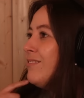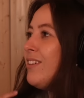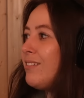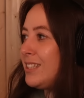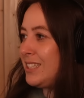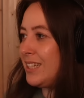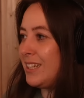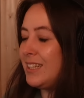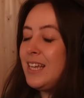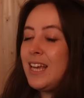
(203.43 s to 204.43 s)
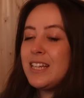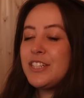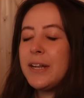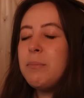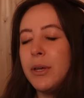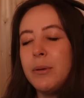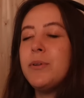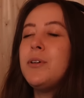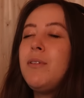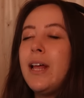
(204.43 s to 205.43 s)
Very chill. She had a
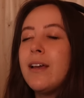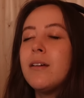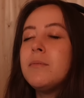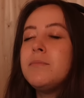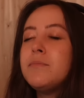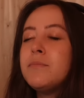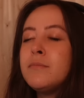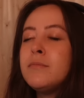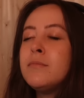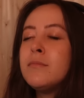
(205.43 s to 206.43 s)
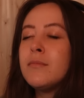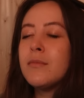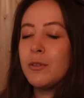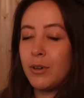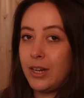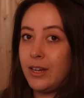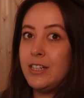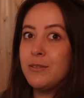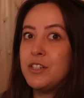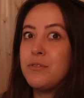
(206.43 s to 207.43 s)
moment of like, right, I
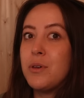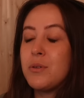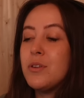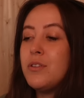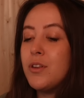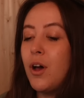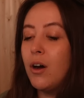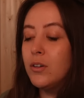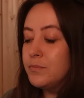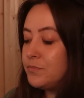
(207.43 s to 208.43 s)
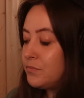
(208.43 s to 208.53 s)
need to actually focus on the song.